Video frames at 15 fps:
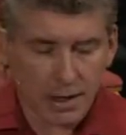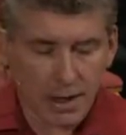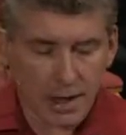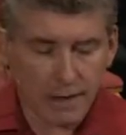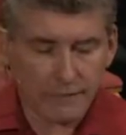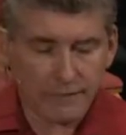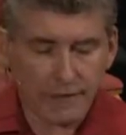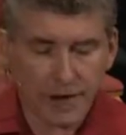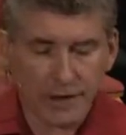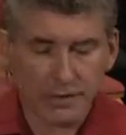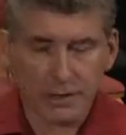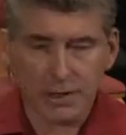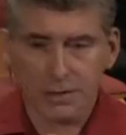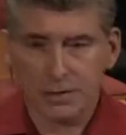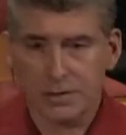I found
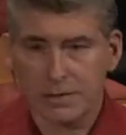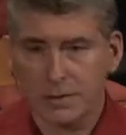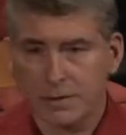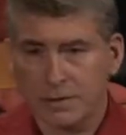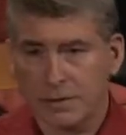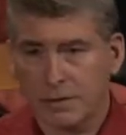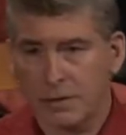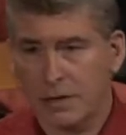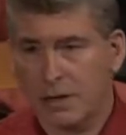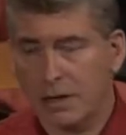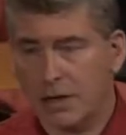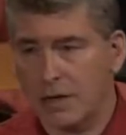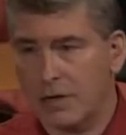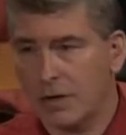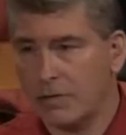that
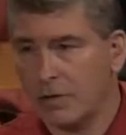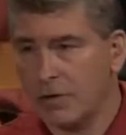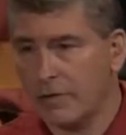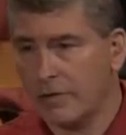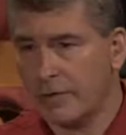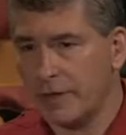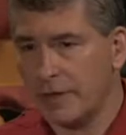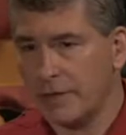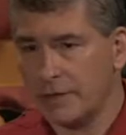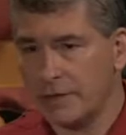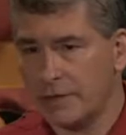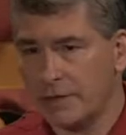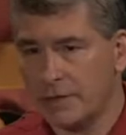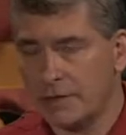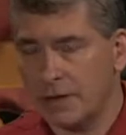a number of
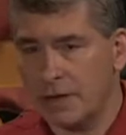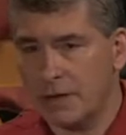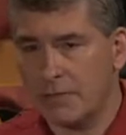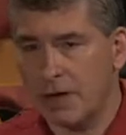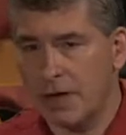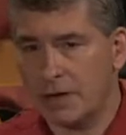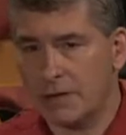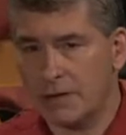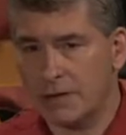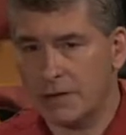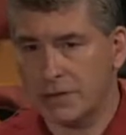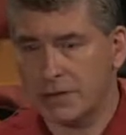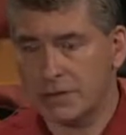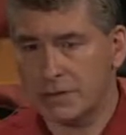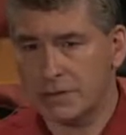these
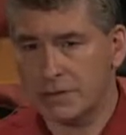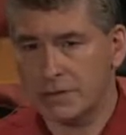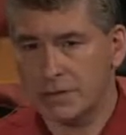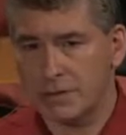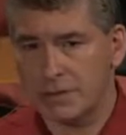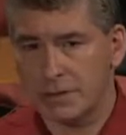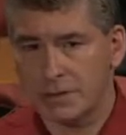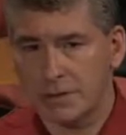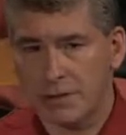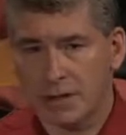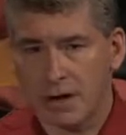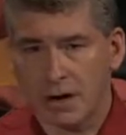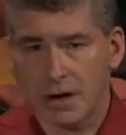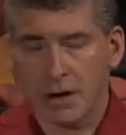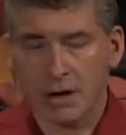apologists
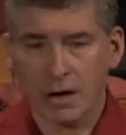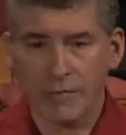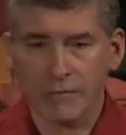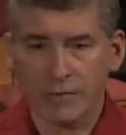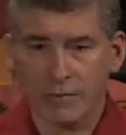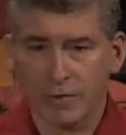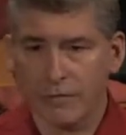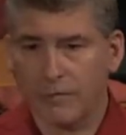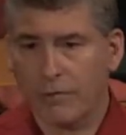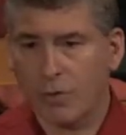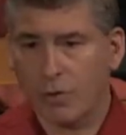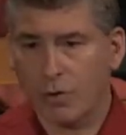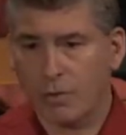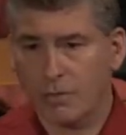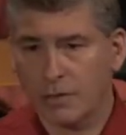are of a
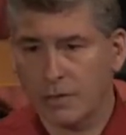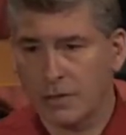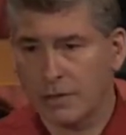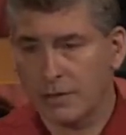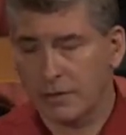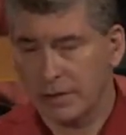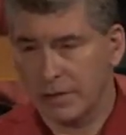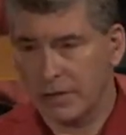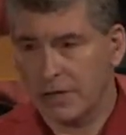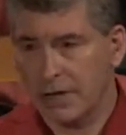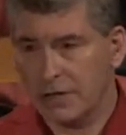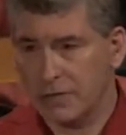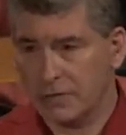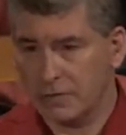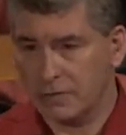reformed
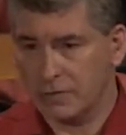theological